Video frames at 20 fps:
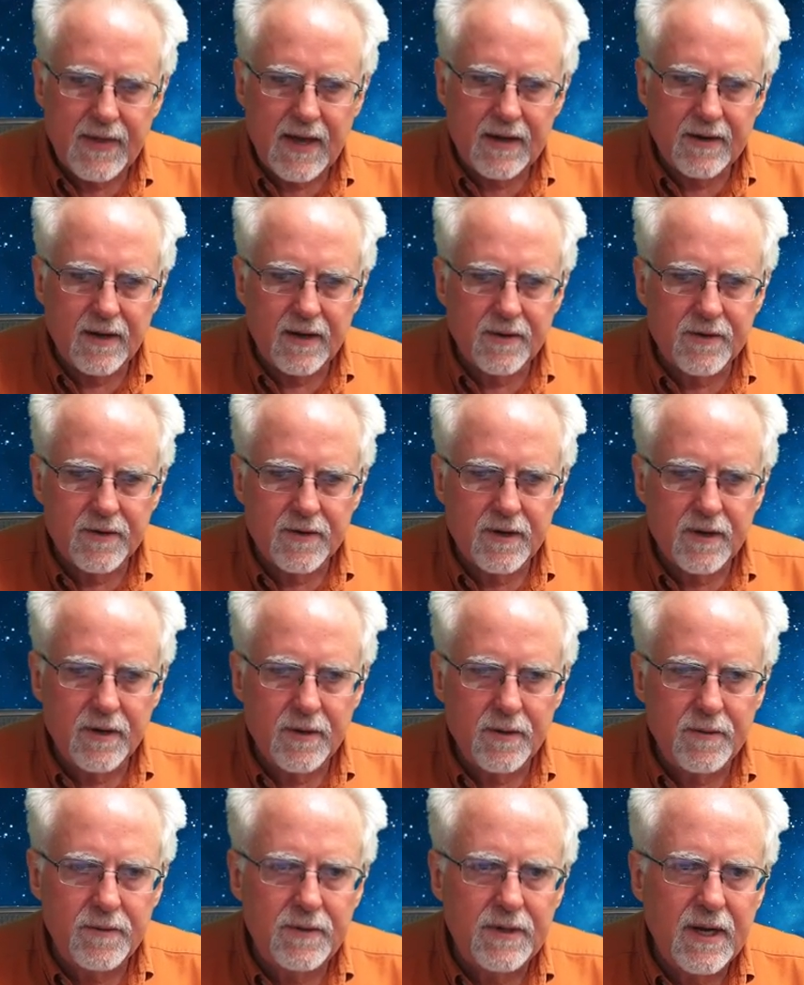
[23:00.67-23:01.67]
that other
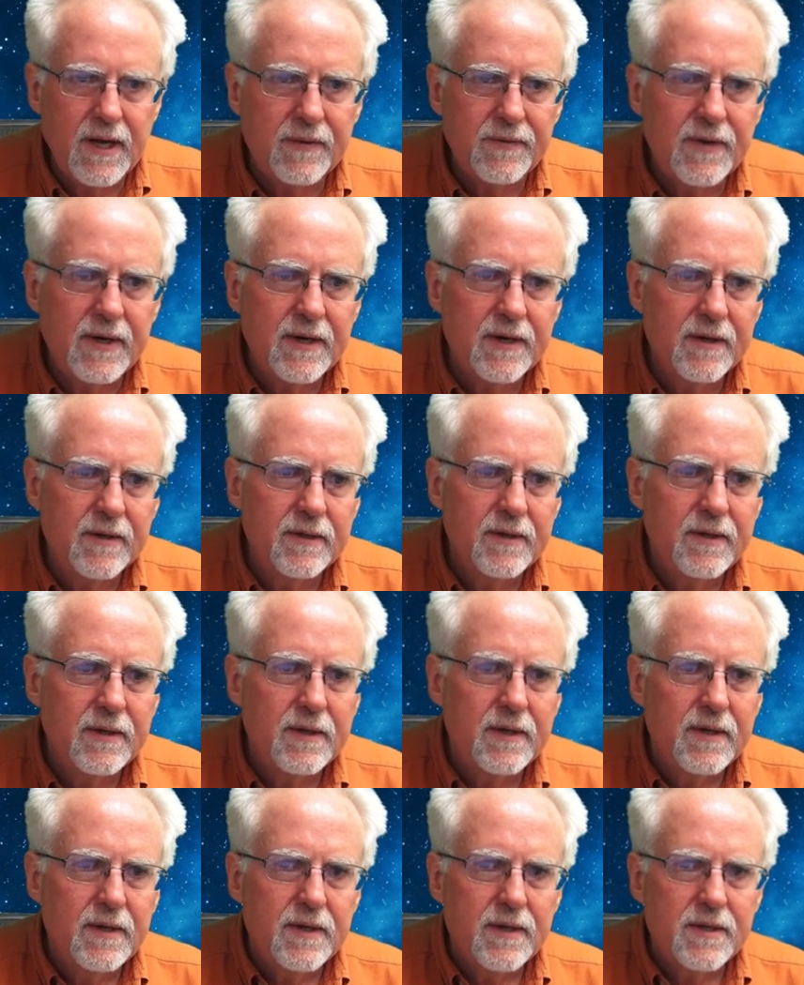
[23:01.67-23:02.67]
code down there?
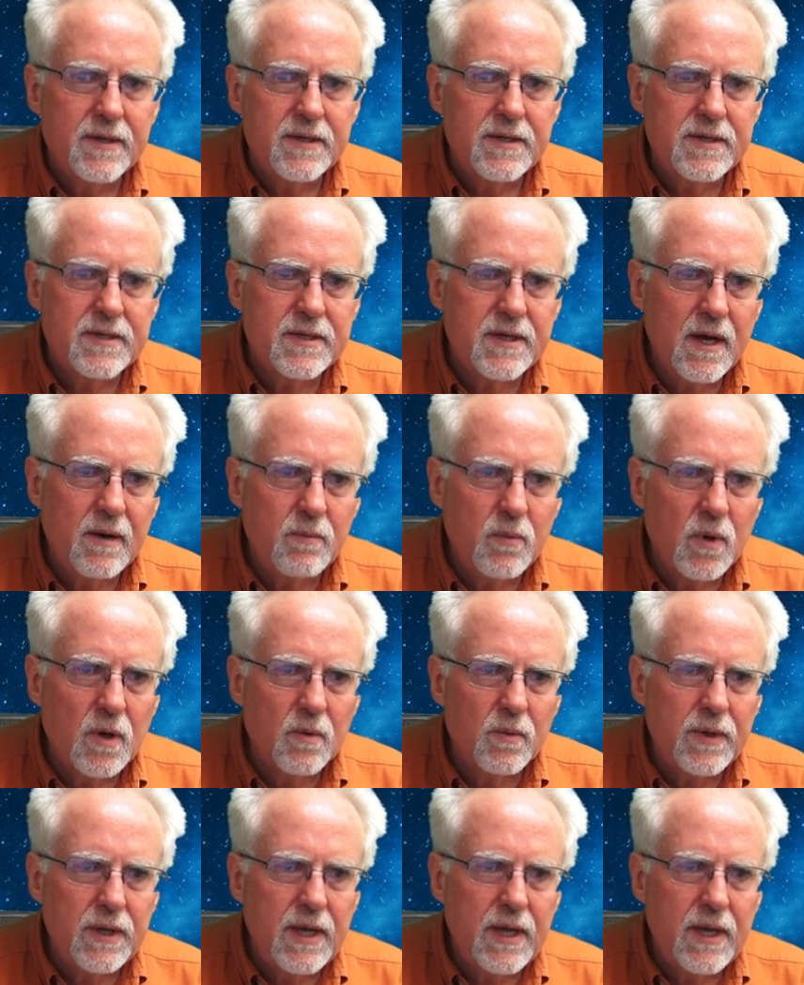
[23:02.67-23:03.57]
Somewhere we